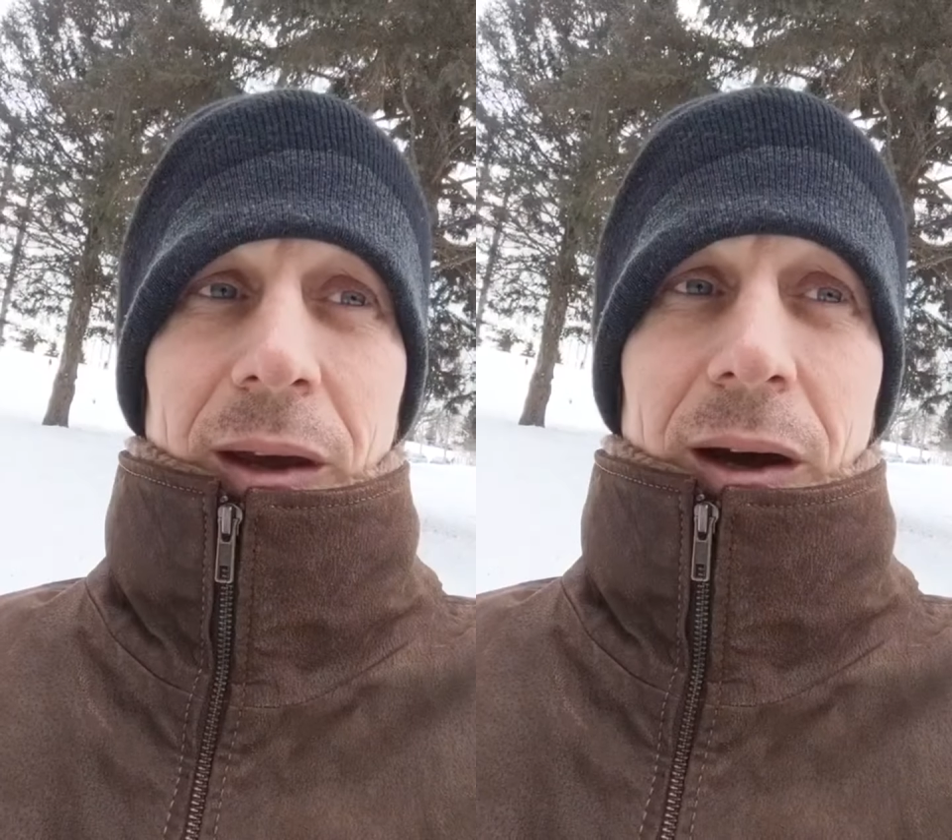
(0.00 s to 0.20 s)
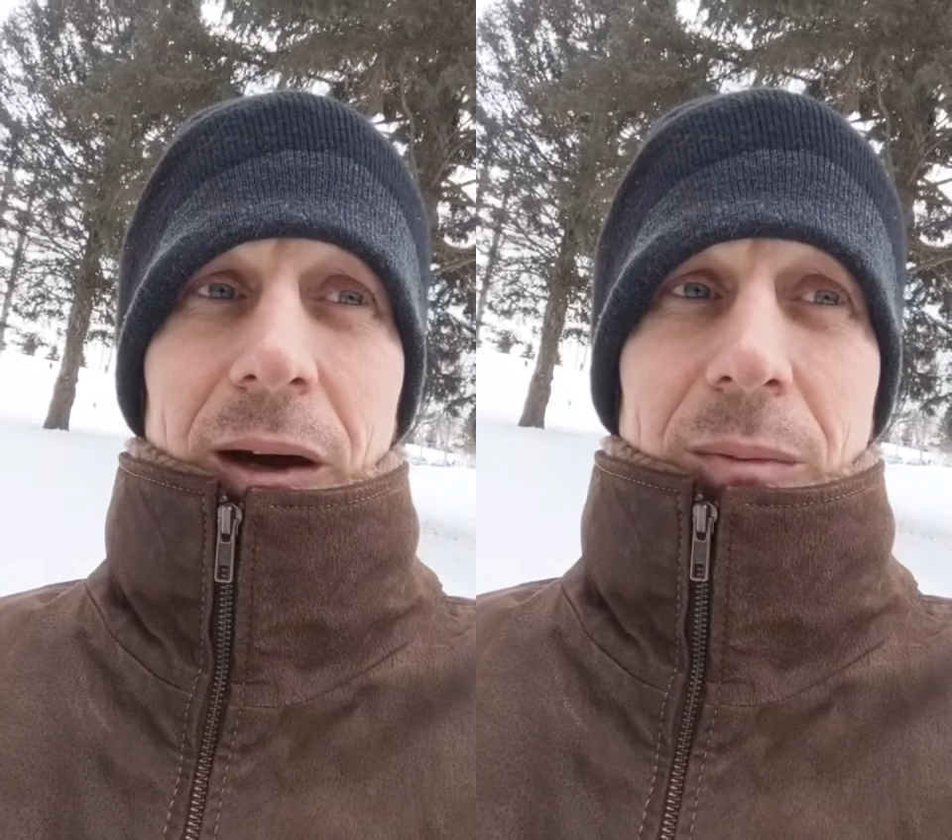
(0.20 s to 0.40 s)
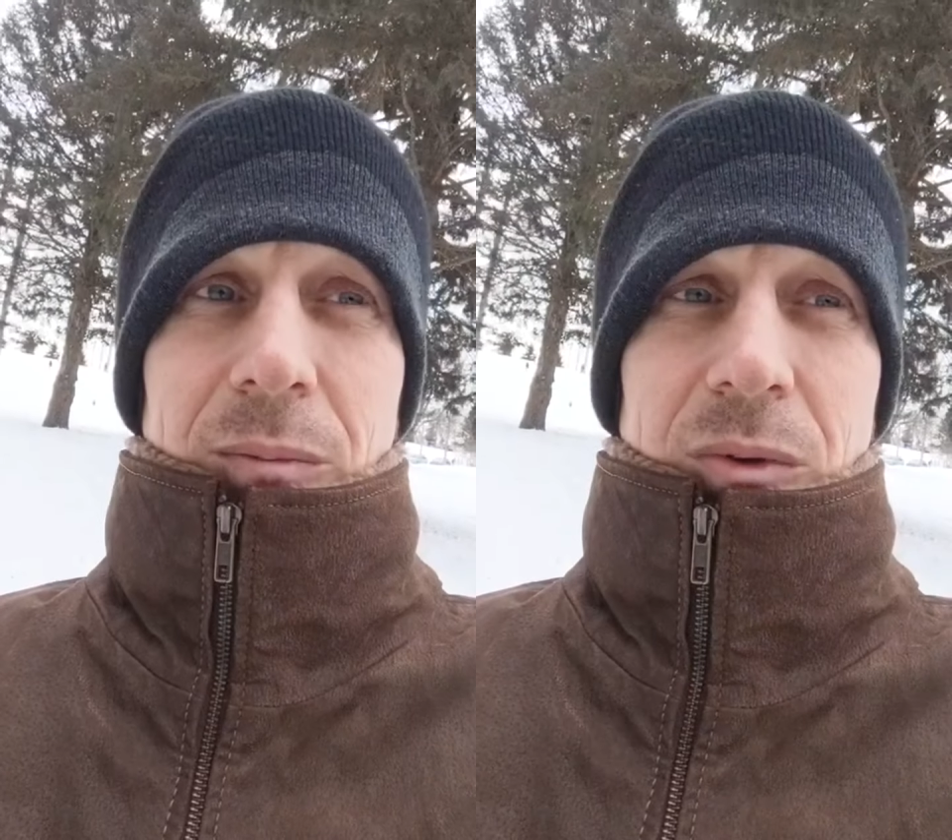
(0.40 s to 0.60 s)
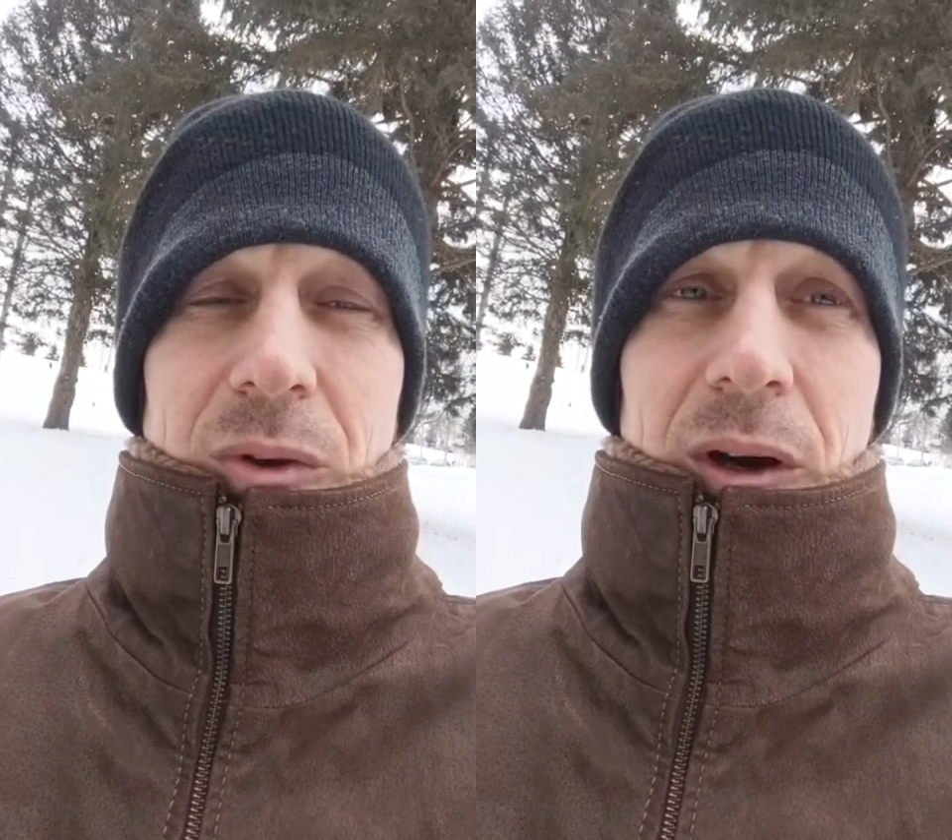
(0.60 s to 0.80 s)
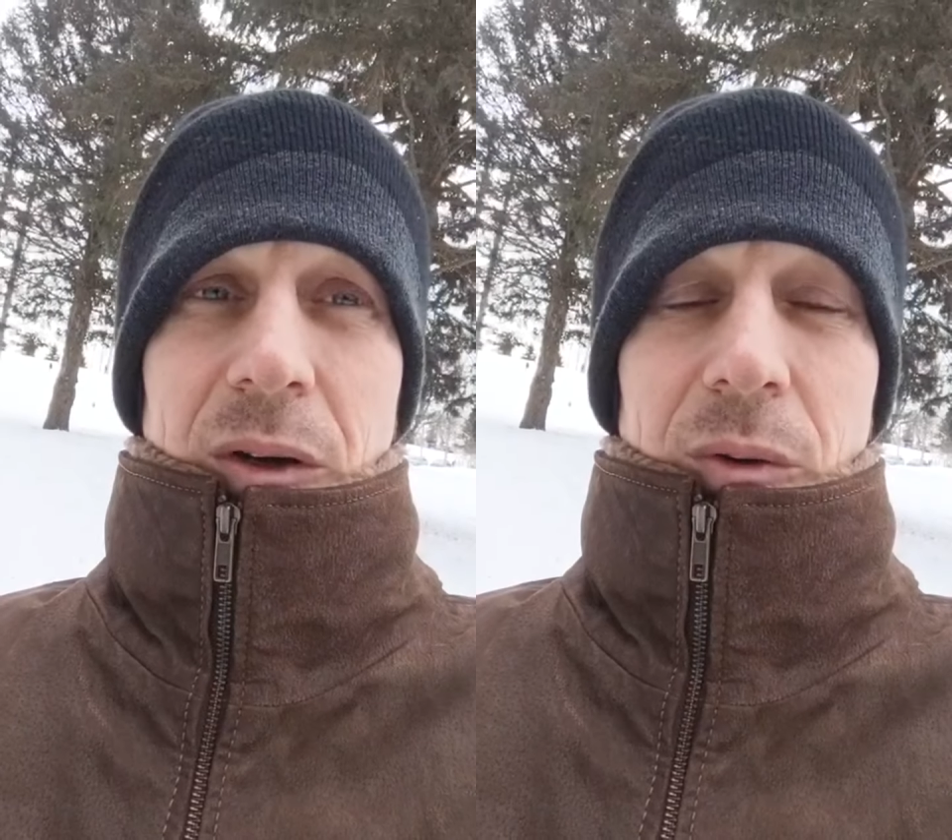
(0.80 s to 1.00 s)

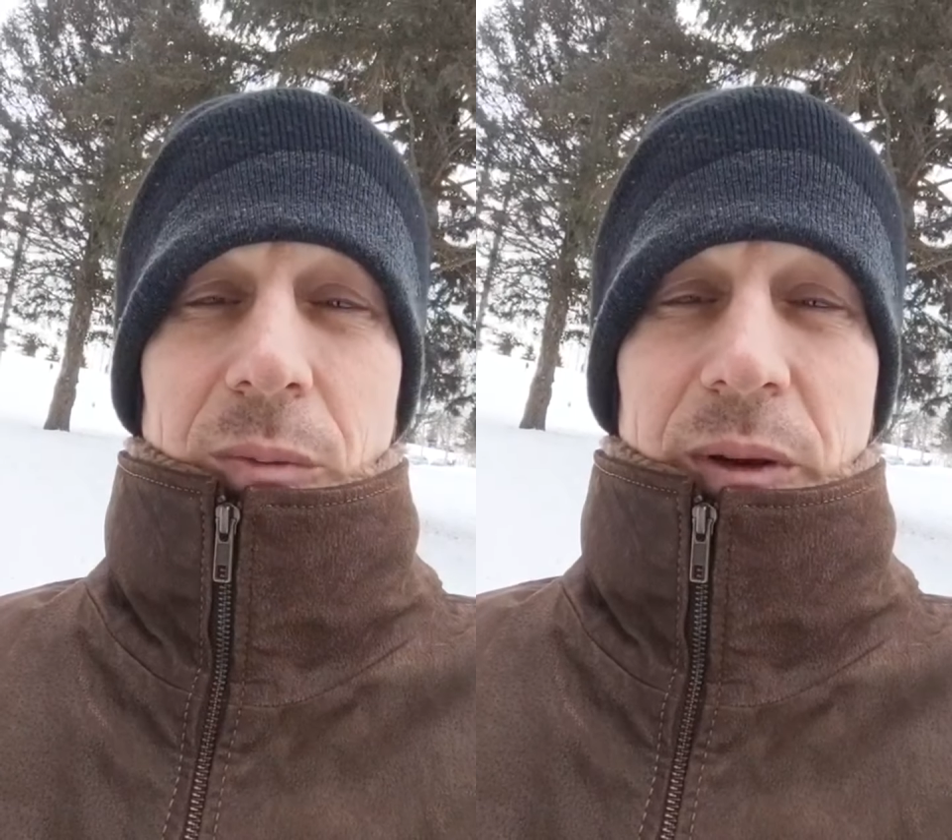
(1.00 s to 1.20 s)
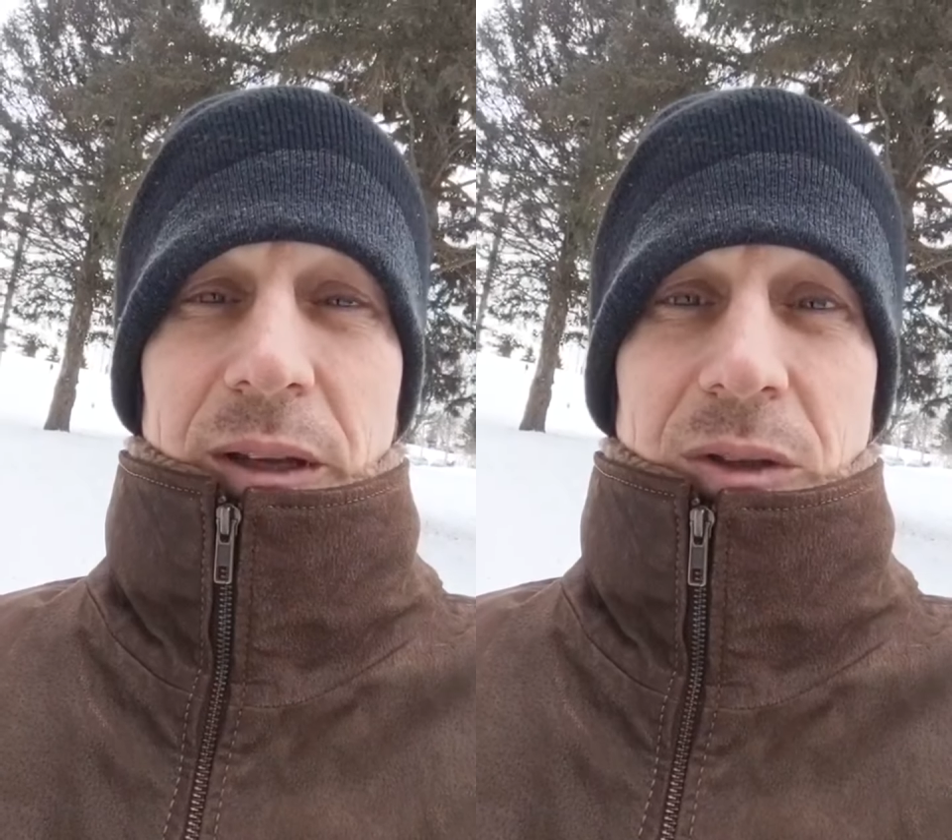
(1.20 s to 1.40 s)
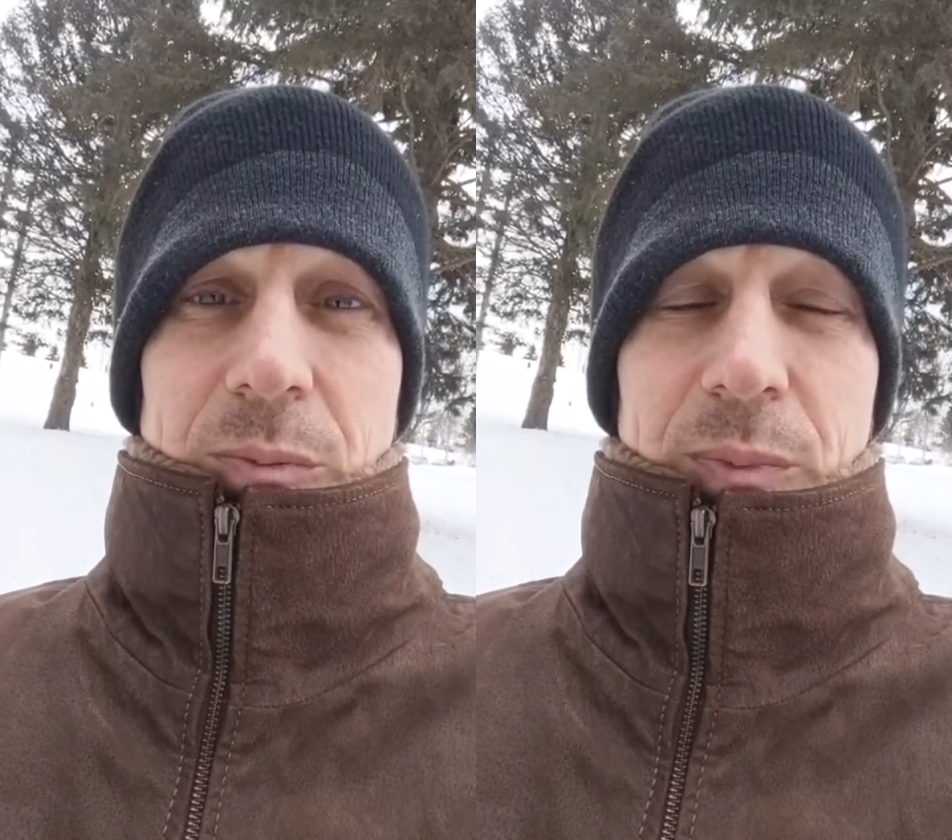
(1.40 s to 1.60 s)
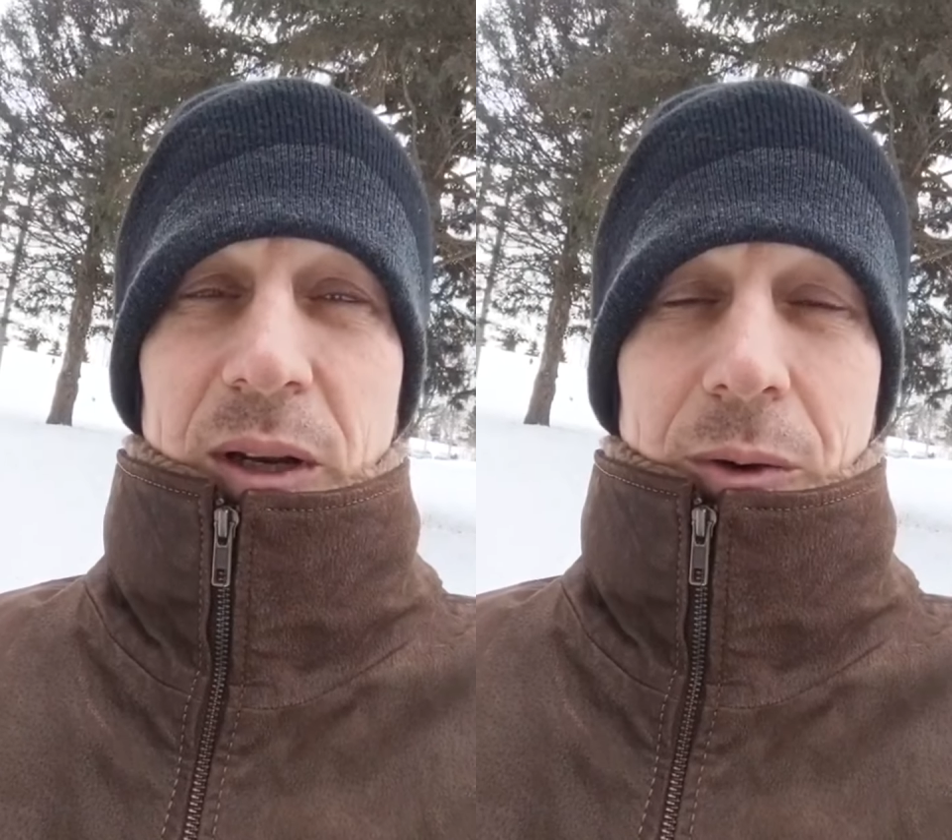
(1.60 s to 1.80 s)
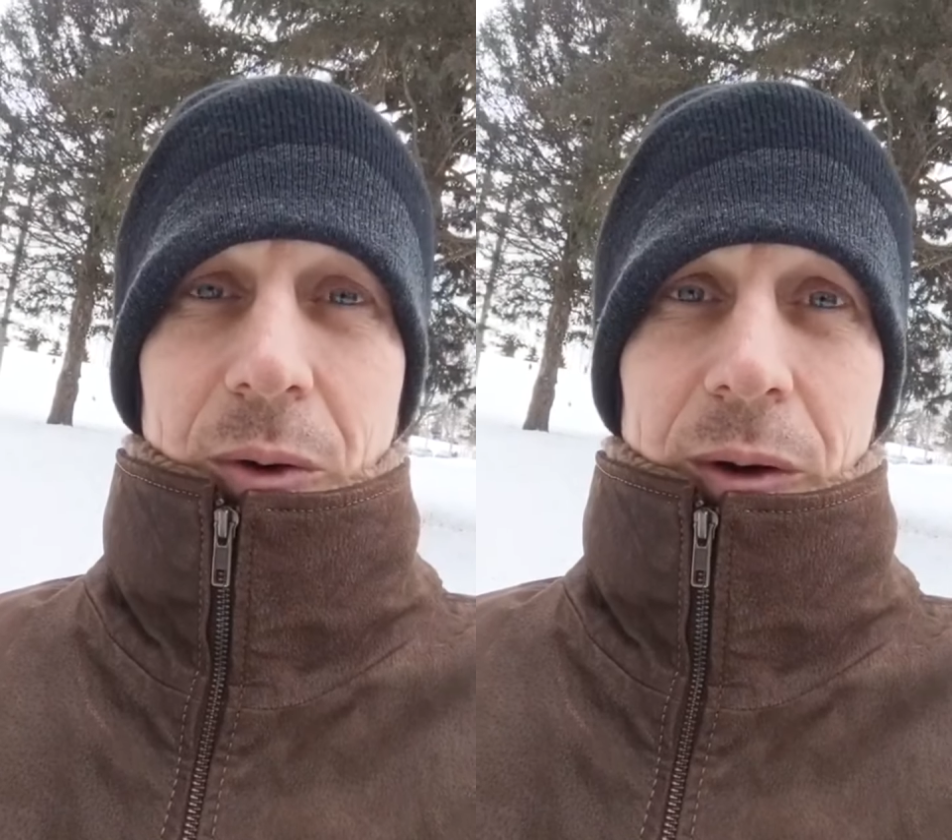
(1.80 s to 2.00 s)
trying to replace
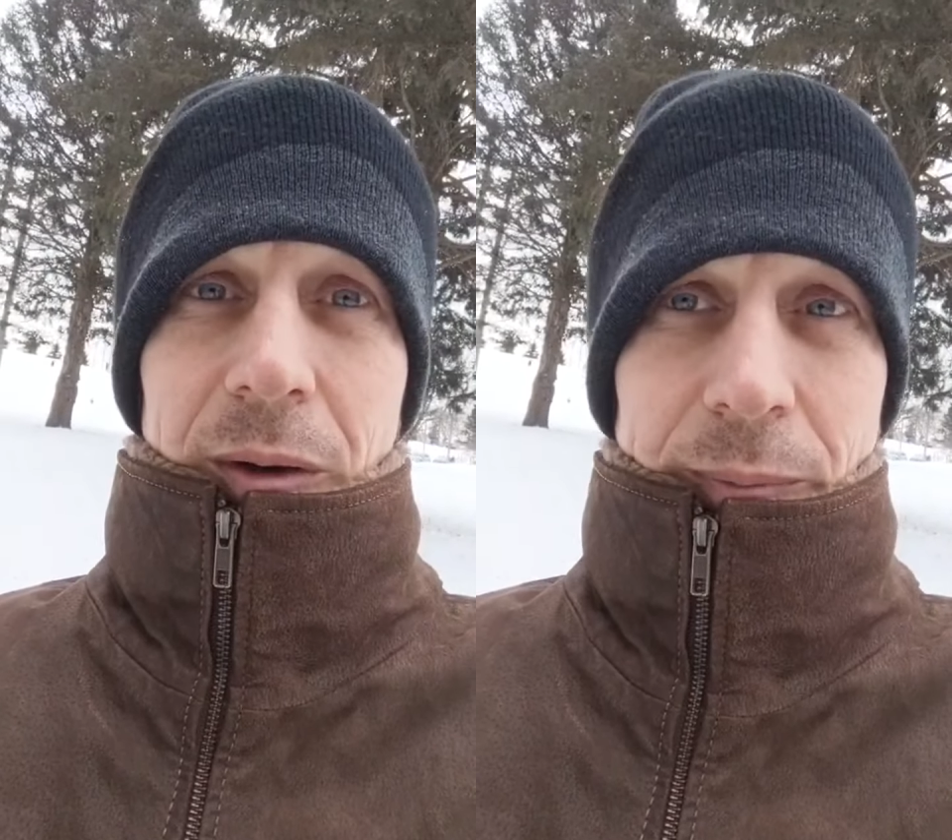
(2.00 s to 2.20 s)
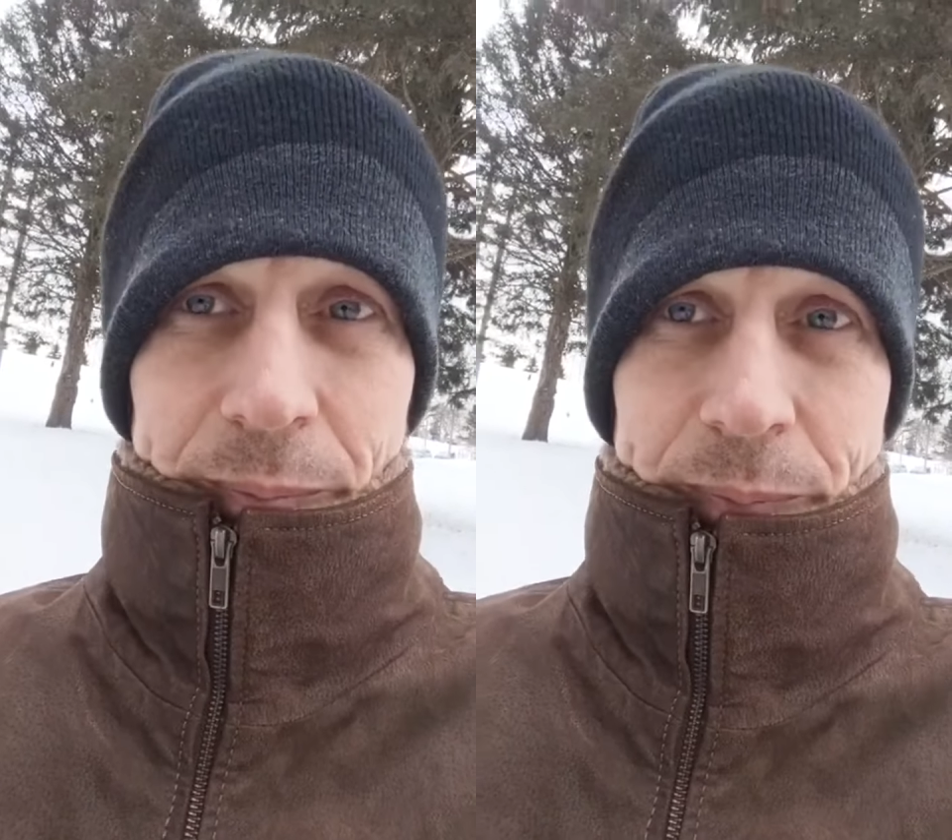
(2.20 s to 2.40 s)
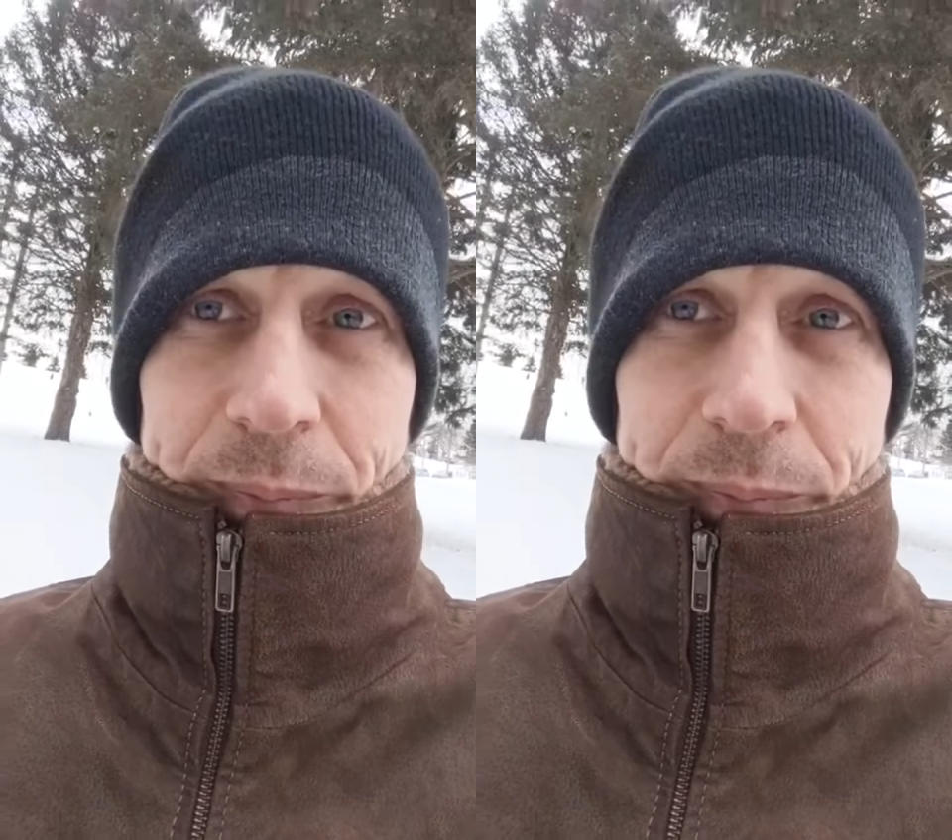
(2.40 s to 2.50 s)
Bitcoin,